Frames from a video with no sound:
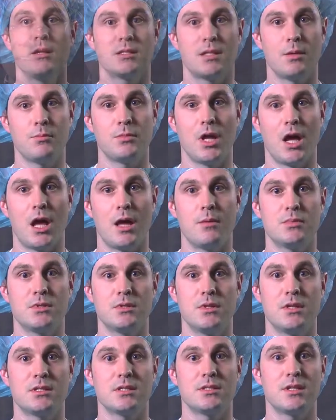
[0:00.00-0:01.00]

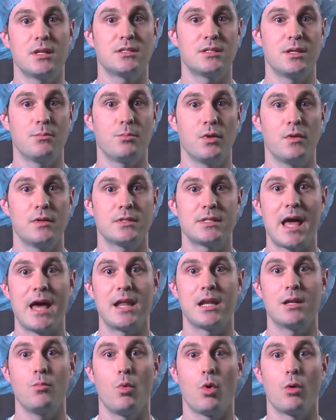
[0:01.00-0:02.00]
Sometimes this is as simple as
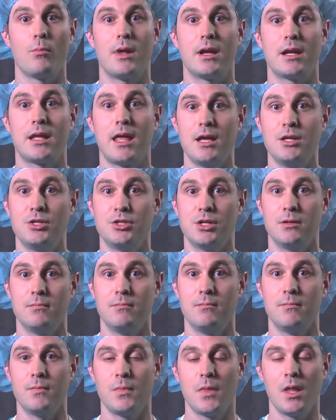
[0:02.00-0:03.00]
adding more medication.
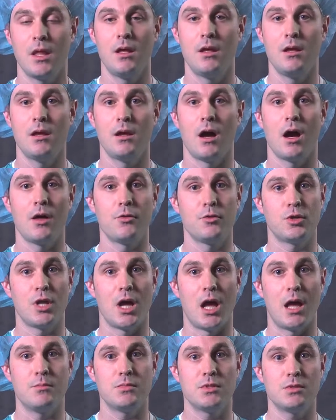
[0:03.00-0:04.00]
Other
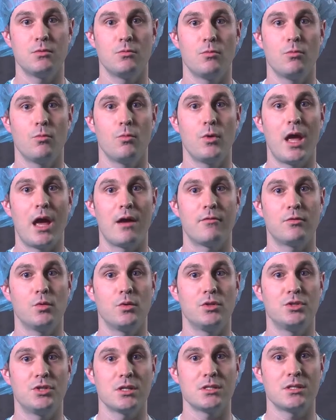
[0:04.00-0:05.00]
times, we have
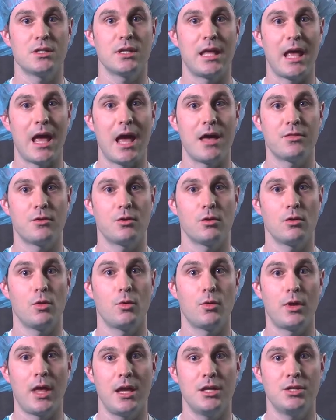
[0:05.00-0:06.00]
to adjust the catheter
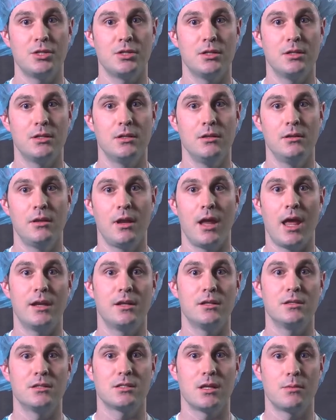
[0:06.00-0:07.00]
location,
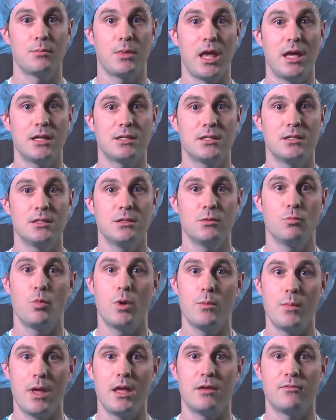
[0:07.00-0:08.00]
and in some cases,
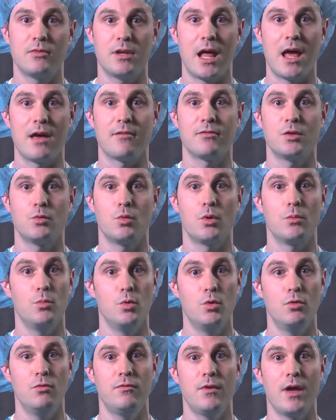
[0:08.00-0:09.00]
we may even have to
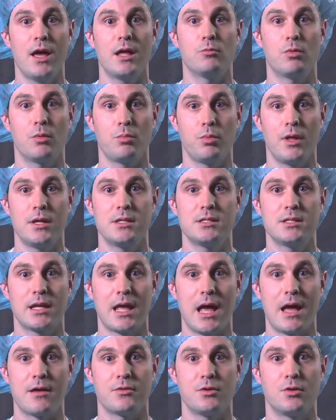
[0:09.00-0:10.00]
remove and replace the
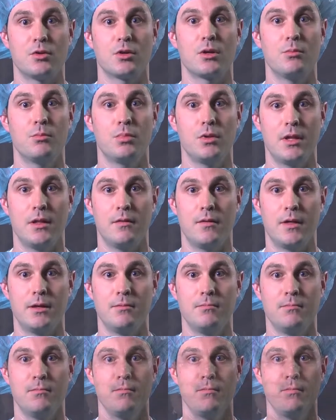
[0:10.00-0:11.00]
catheter completely.